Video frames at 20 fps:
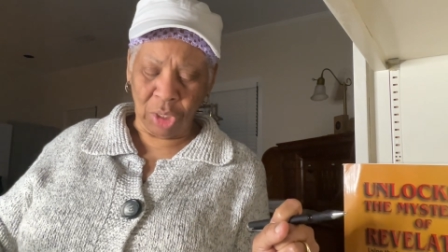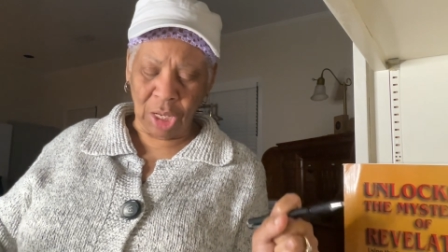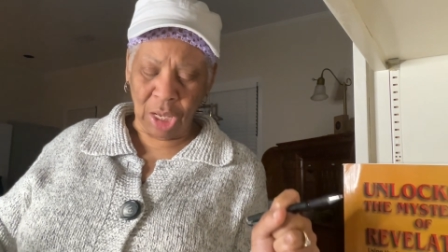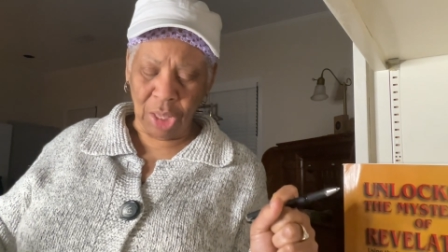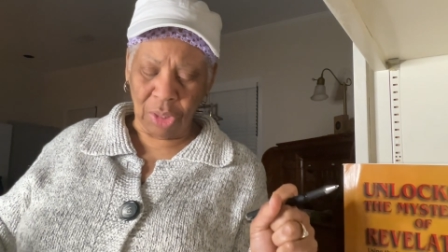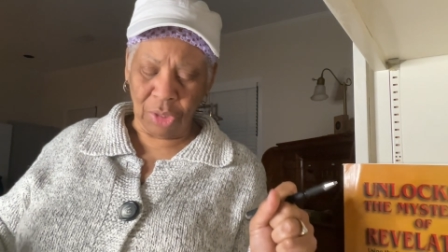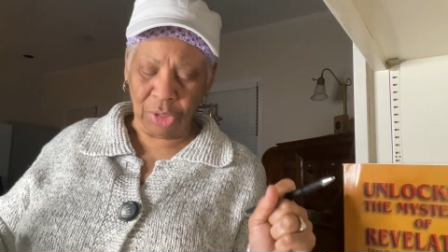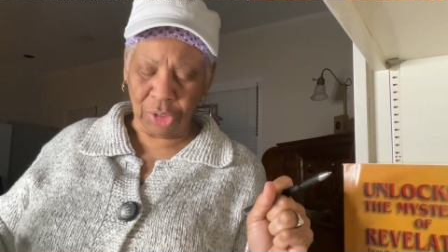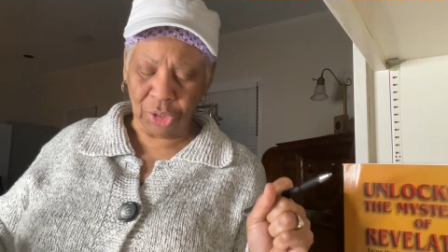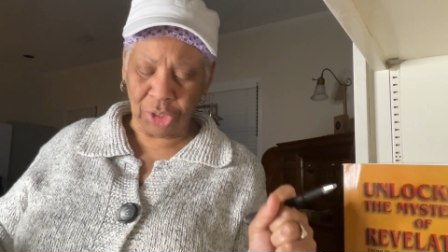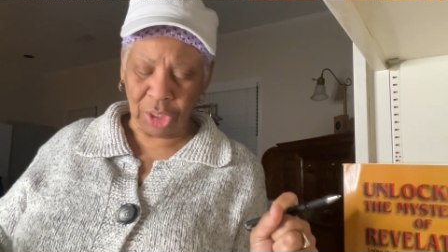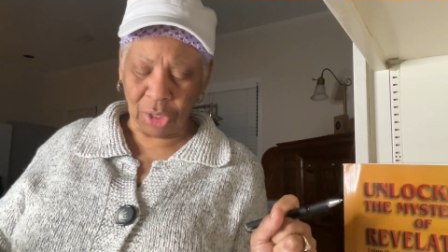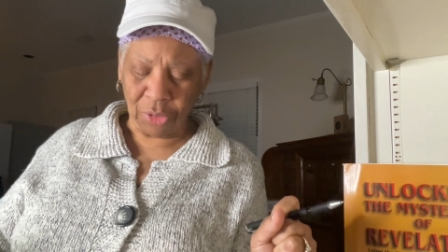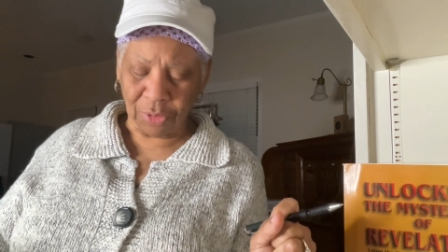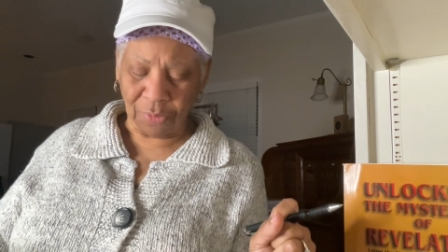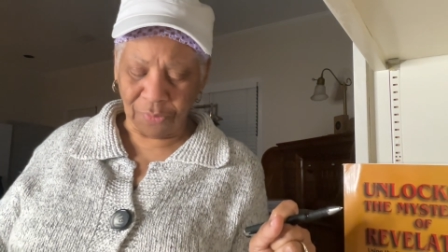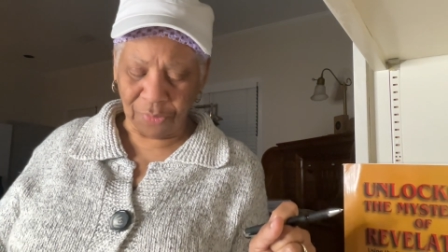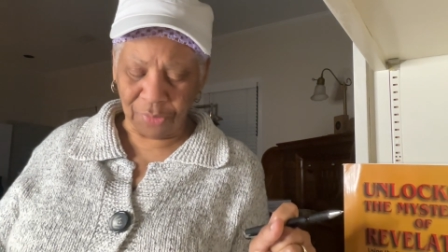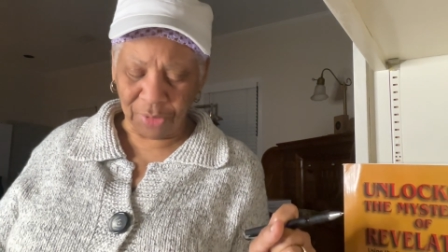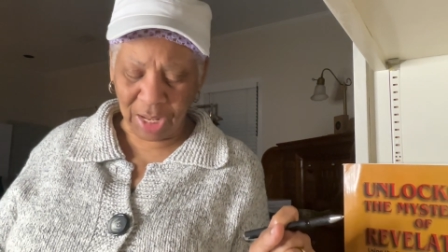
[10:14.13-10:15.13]
neither shall
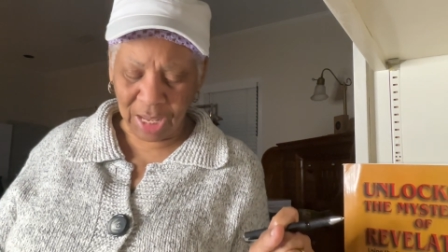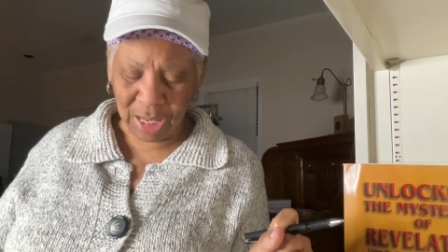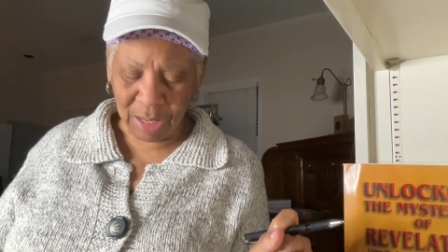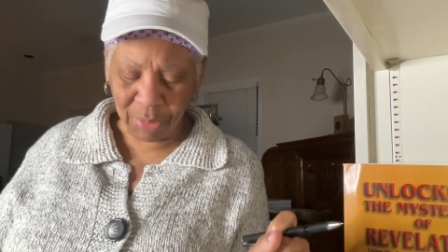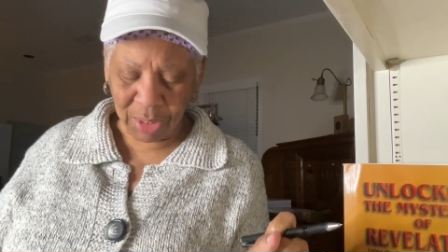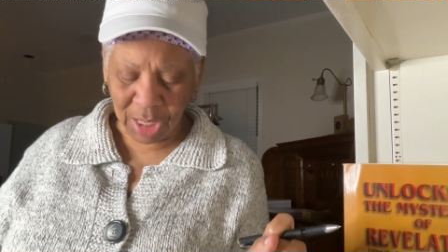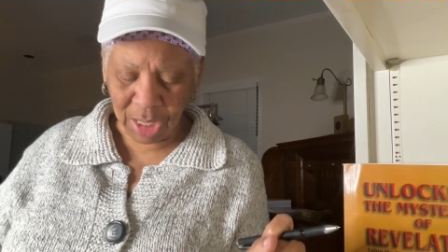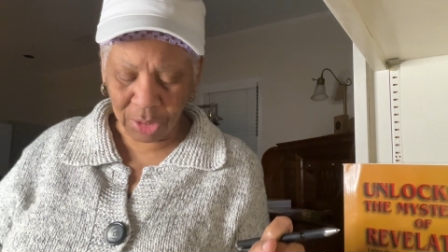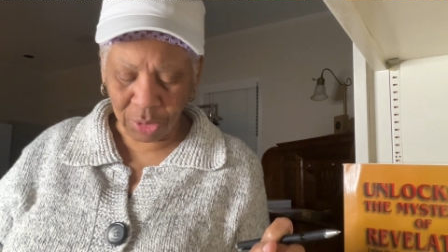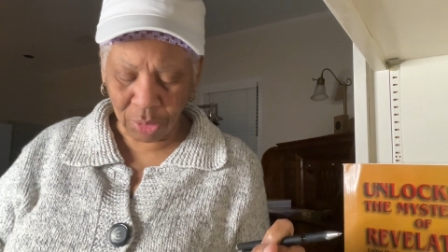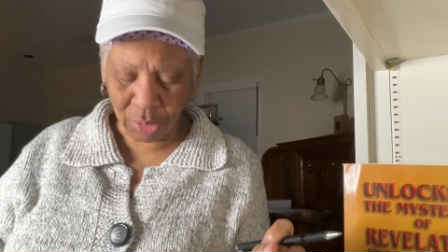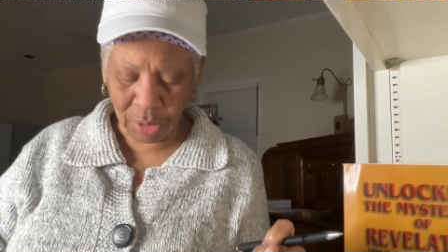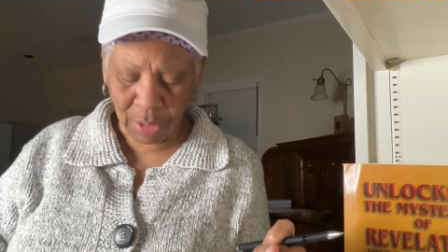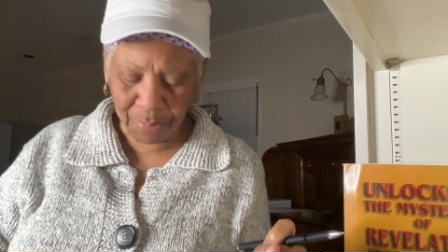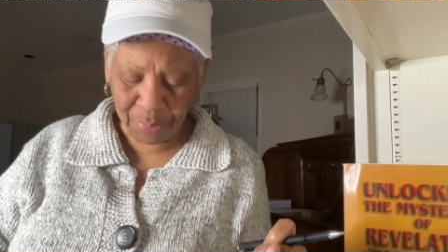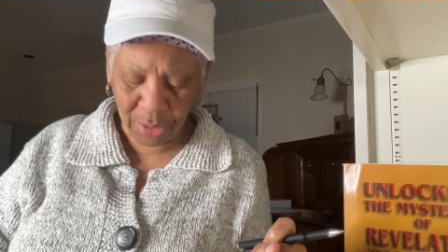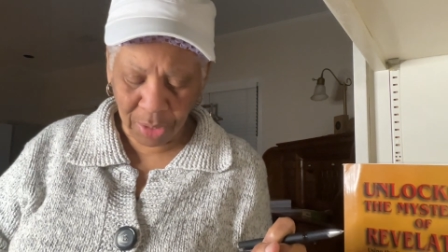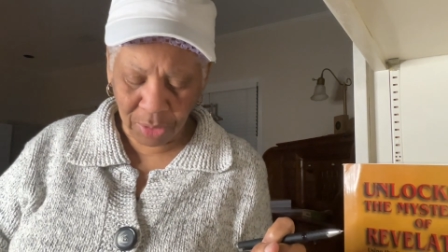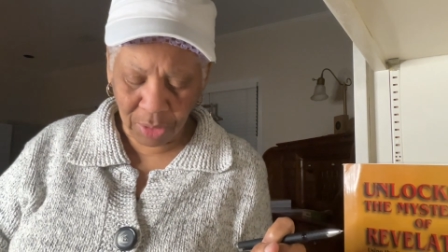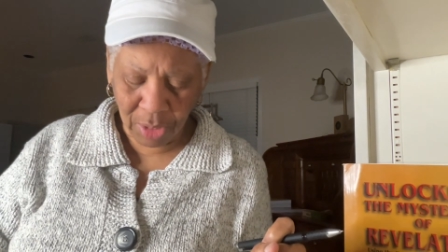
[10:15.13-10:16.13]
the flame kindle
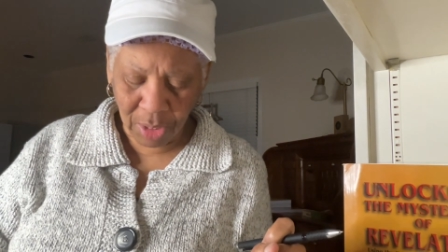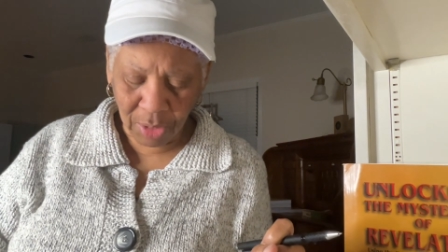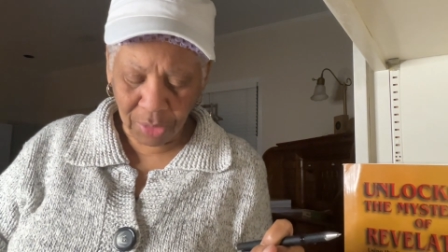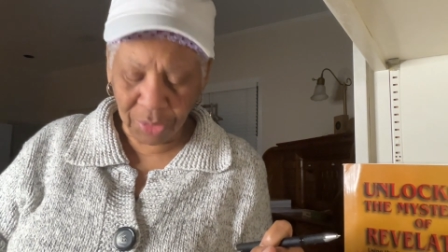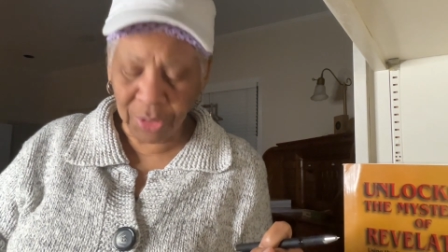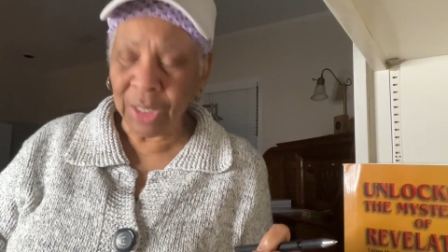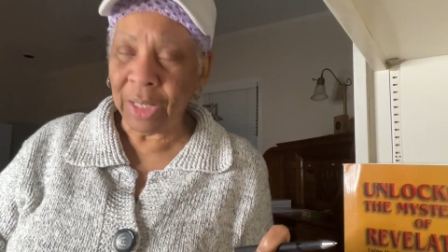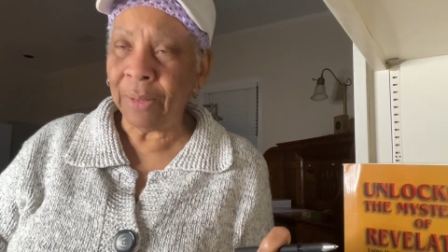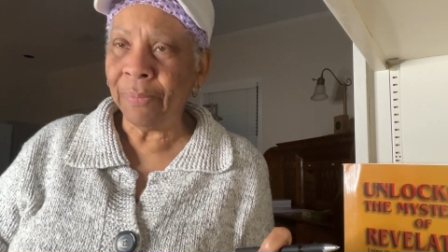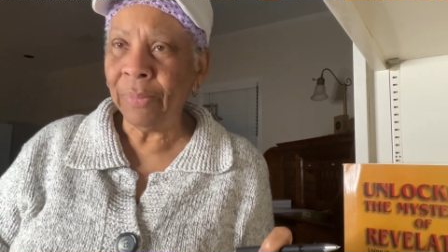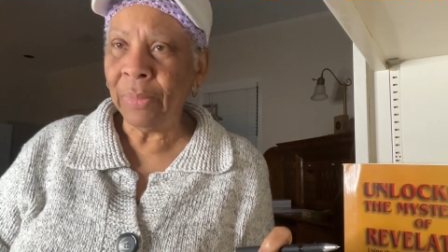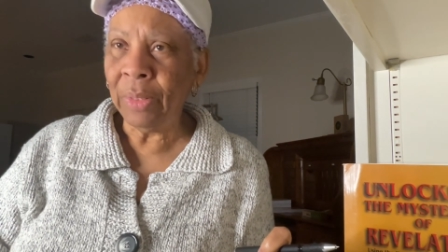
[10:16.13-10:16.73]
upon thee.